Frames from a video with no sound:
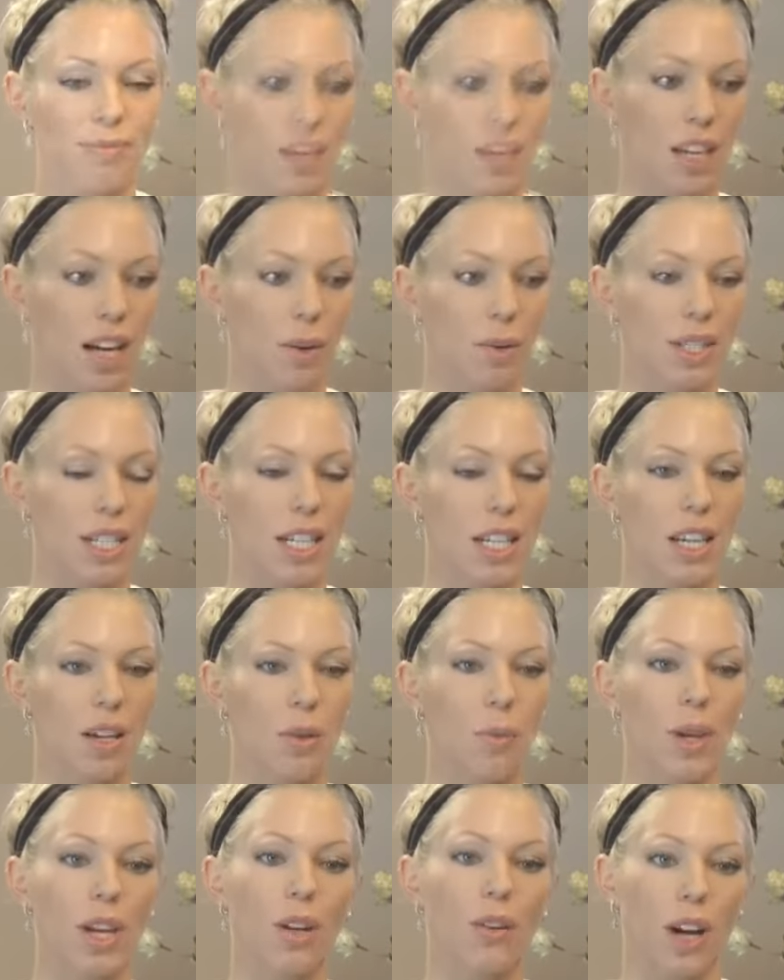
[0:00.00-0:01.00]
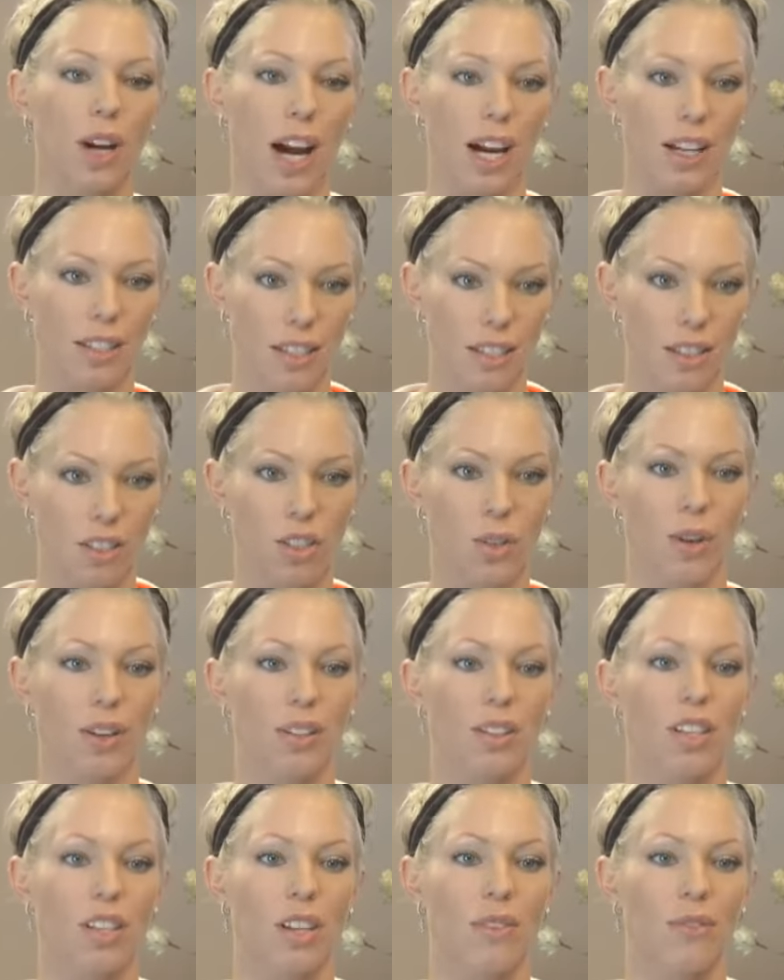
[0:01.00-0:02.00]
I was taking wheatgrass, and so I
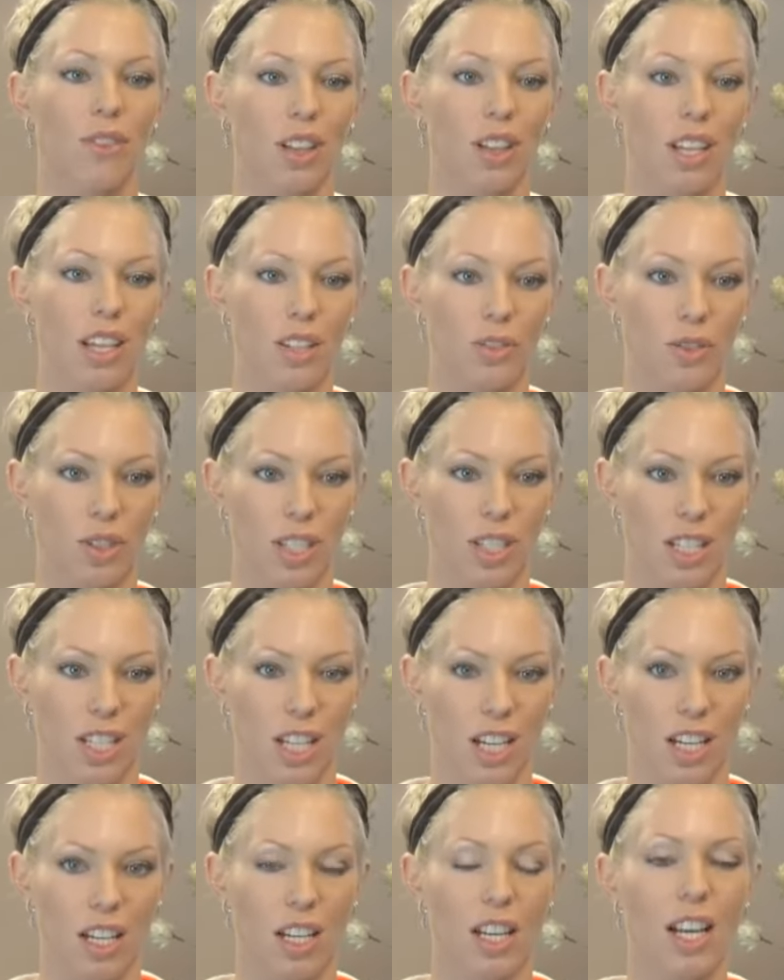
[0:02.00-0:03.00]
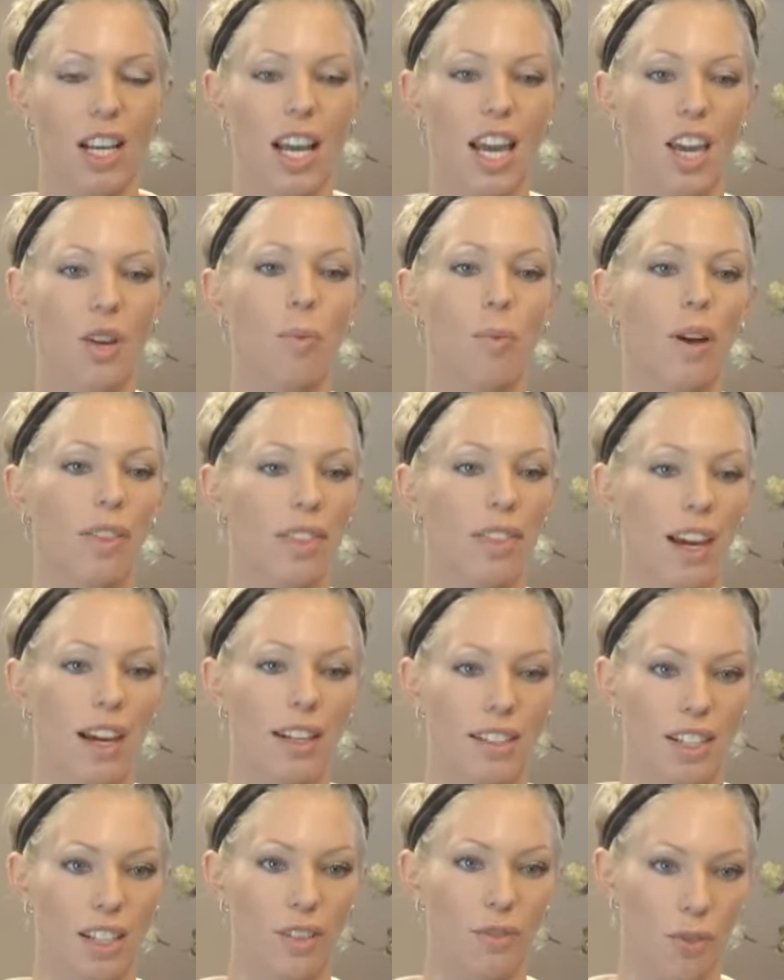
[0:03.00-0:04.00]
was definitely interested in what
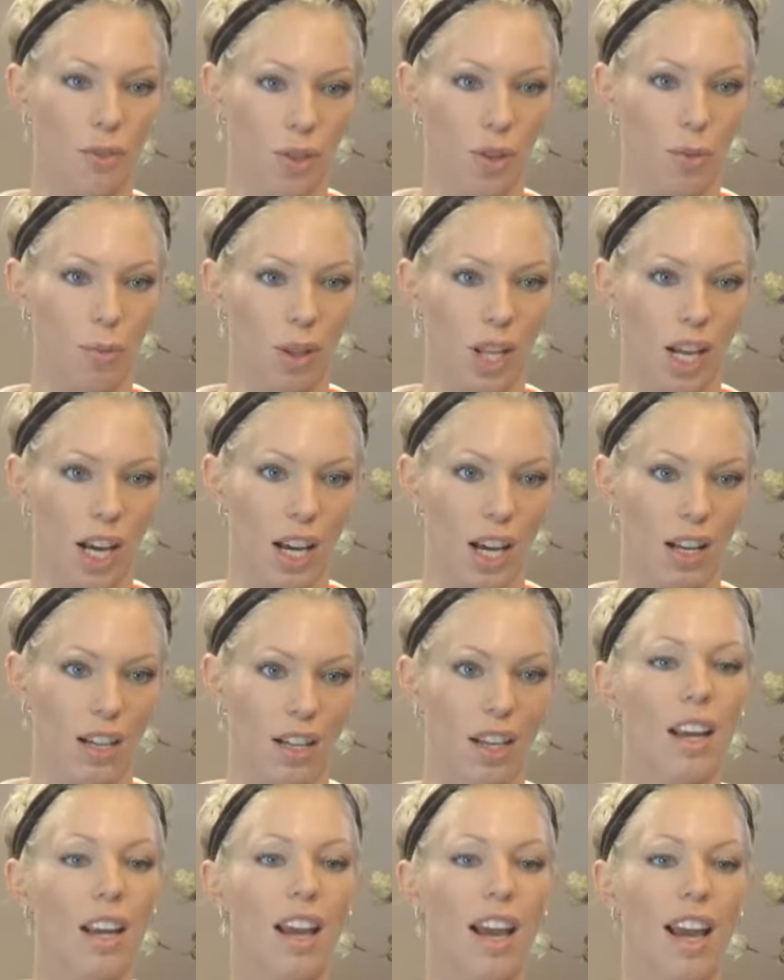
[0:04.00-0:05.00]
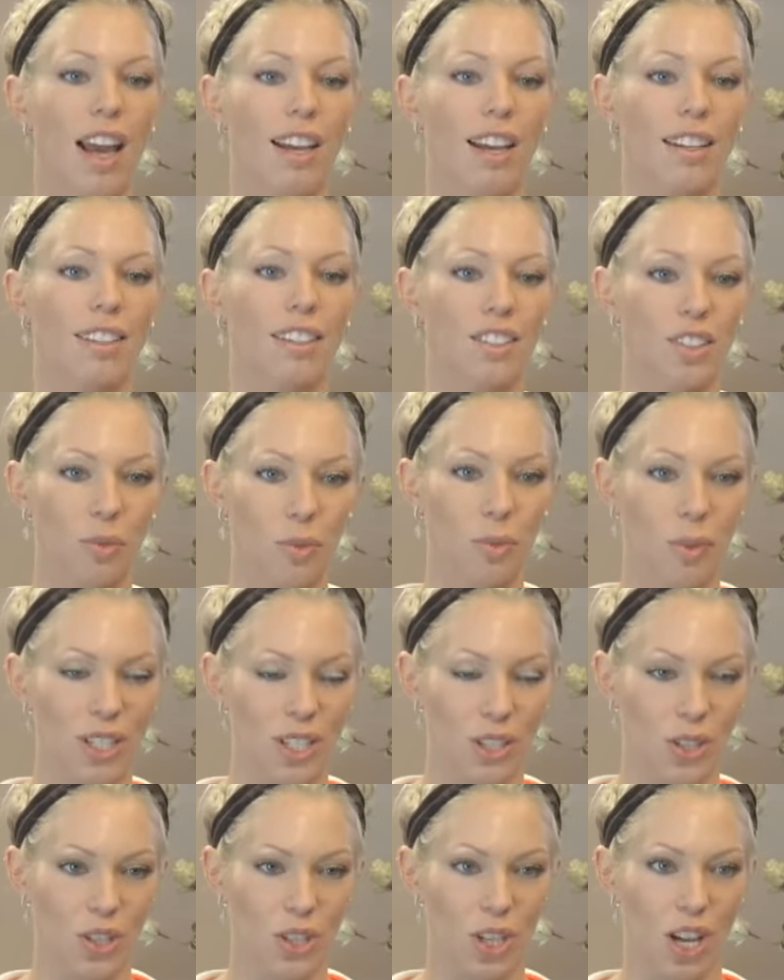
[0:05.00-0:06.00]
that did for the blood and did some
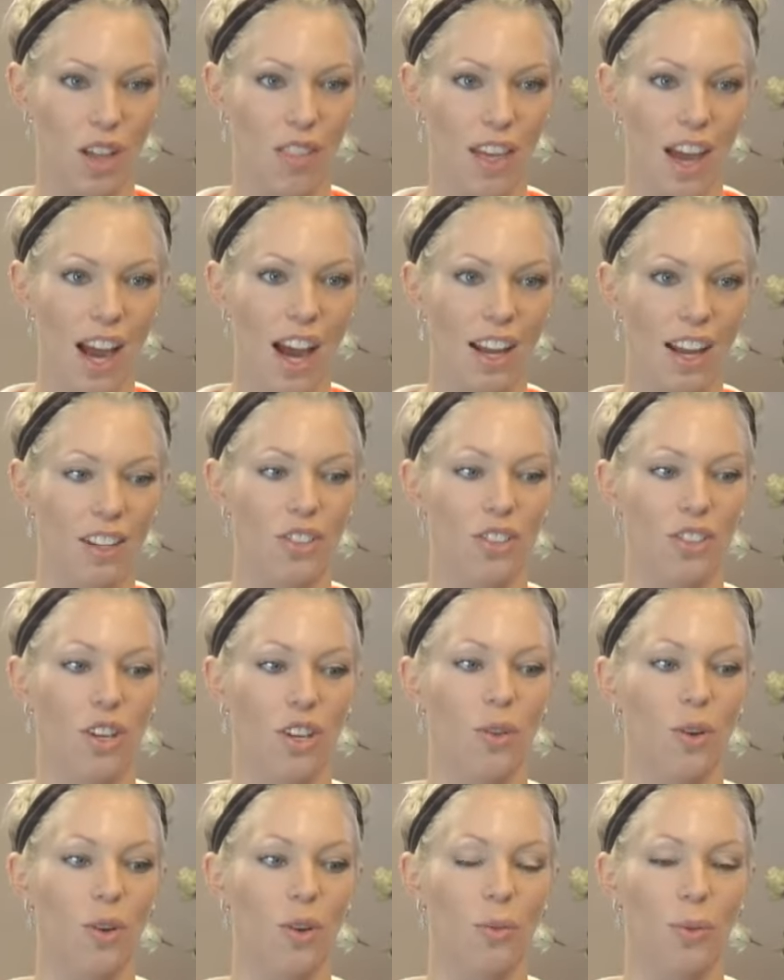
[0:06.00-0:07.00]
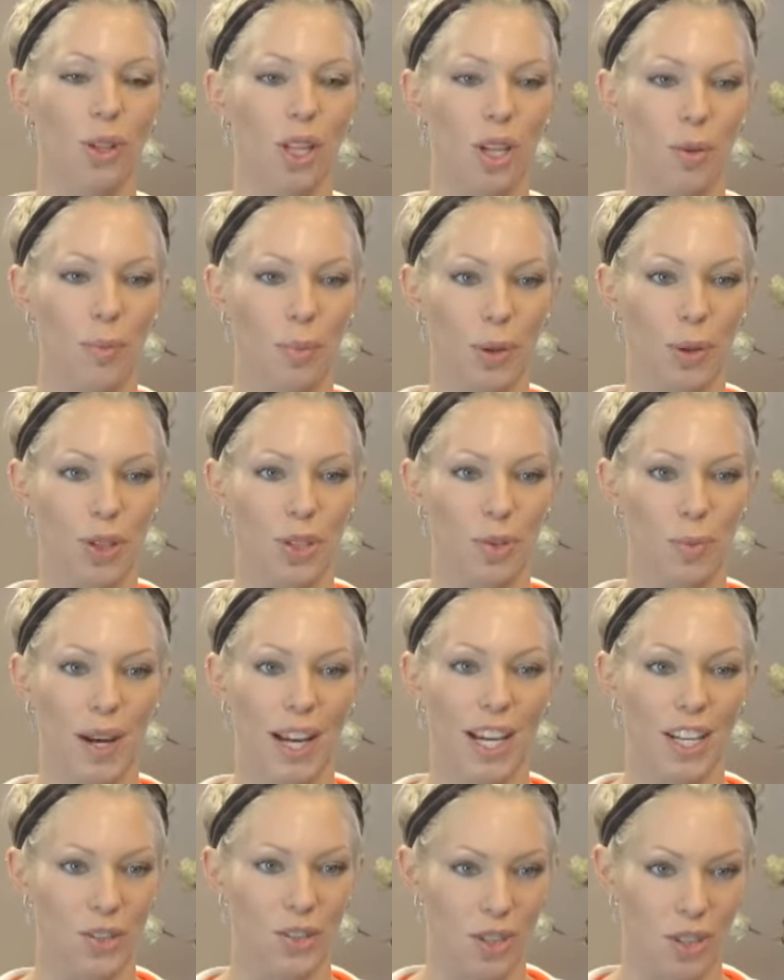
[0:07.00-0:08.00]
research on that. And so it really perked
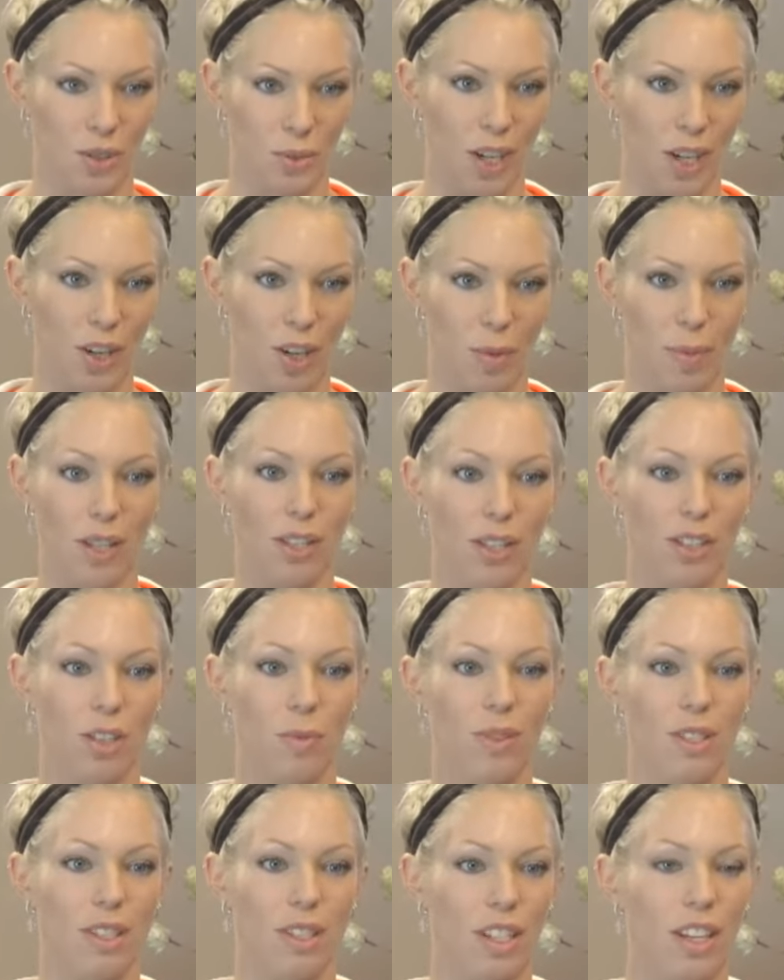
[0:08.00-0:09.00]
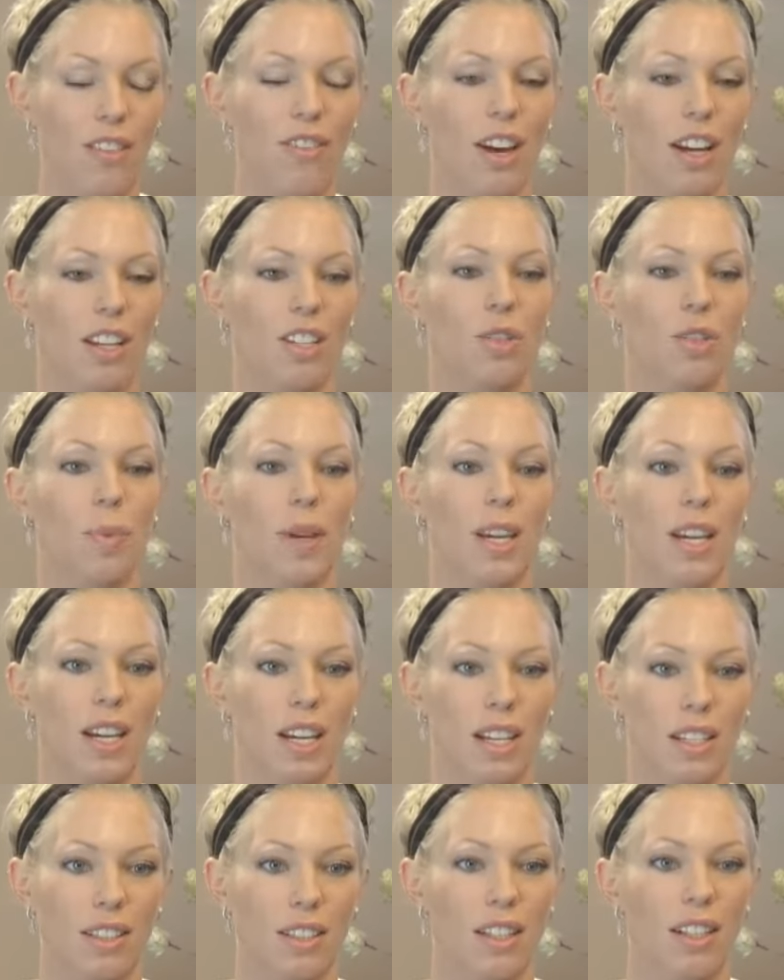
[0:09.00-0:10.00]
my interest when I heard about Super Steve Edge,
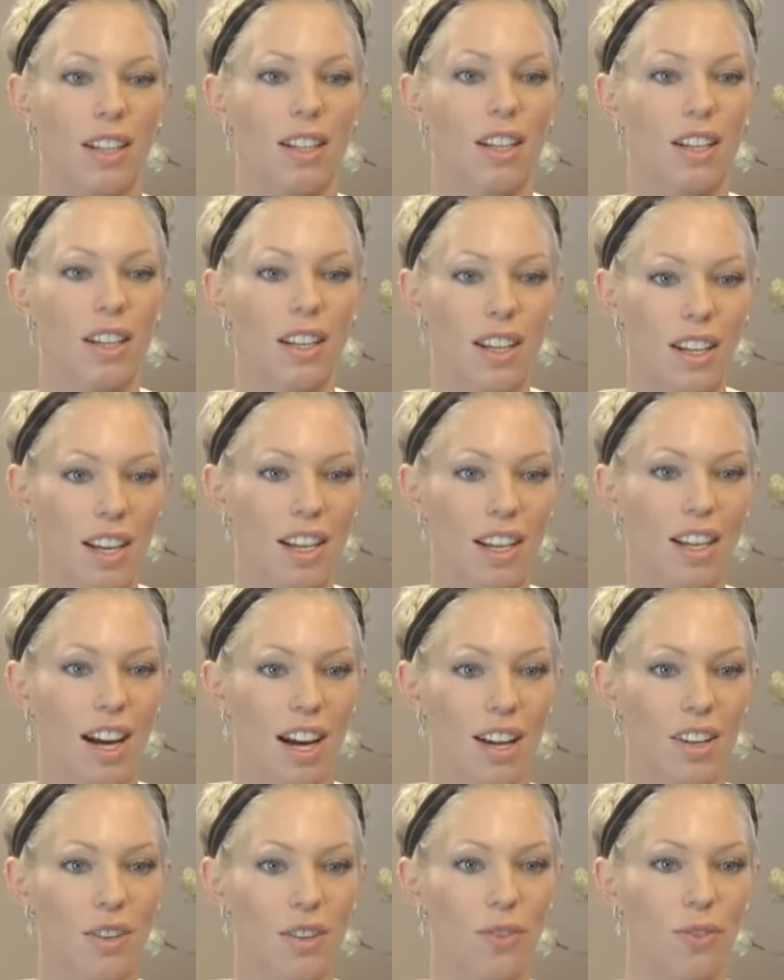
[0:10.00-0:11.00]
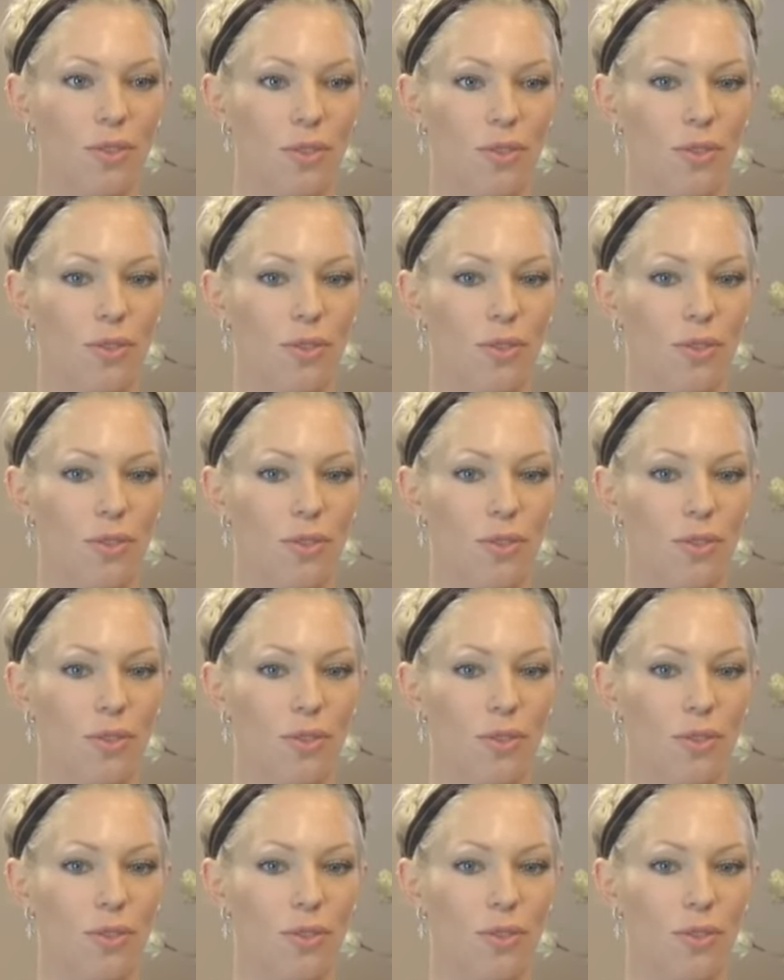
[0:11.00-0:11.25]
because it kind of,